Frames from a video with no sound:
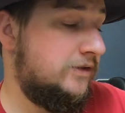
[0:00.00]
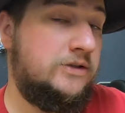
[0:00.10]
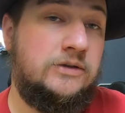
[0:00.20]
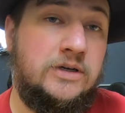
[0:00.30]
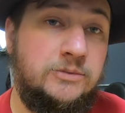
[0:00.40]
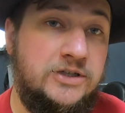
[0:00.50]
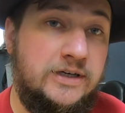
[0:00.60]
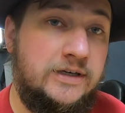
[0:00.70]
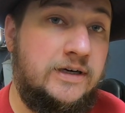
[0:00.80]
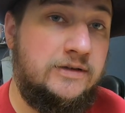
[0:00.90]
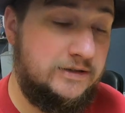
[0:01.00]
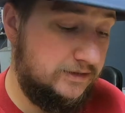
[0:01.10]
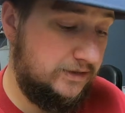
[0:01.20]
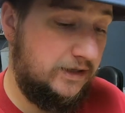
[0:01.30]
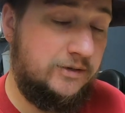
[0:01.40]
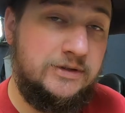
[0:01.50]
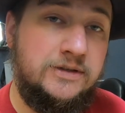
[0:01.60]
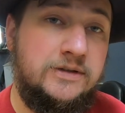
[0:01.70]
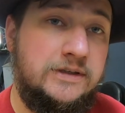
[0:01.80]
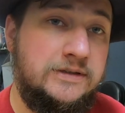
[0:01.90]
So come check it out and see how we
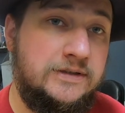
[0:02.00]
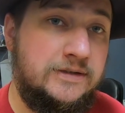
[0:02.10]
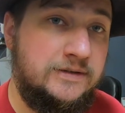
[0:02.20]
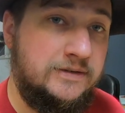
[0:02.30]
do these.